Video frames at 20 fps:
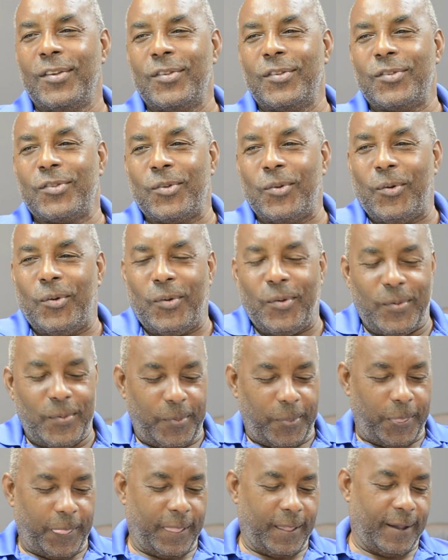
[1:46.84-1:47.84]
so
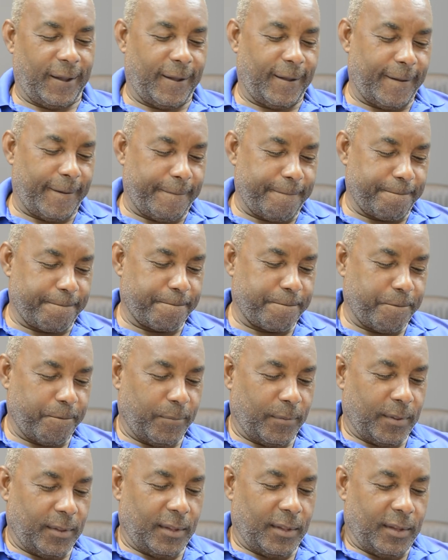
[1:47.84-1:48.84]
um,
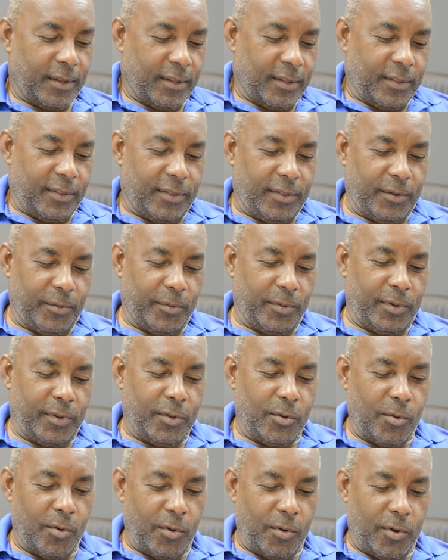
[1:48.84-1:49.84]
there were
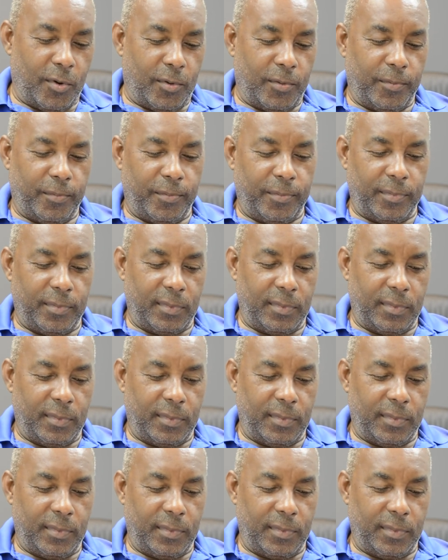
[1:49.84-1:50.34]
no,